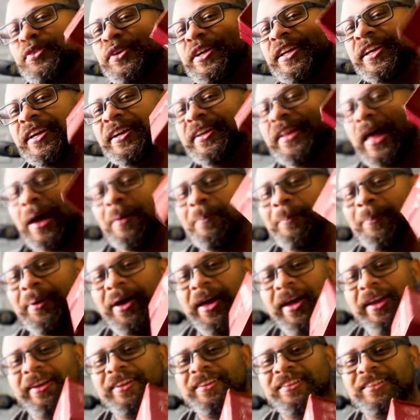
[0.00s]
you can hear that,
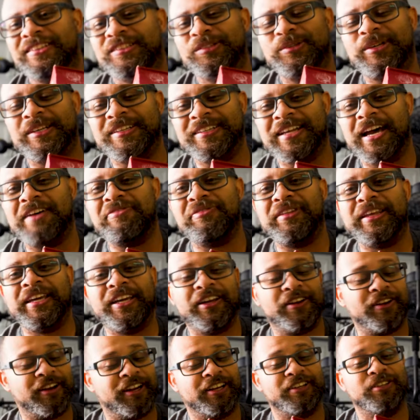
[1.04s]
but you can definitely
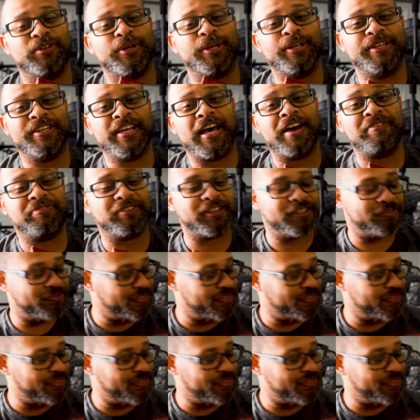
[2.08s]
hear it and you can definitely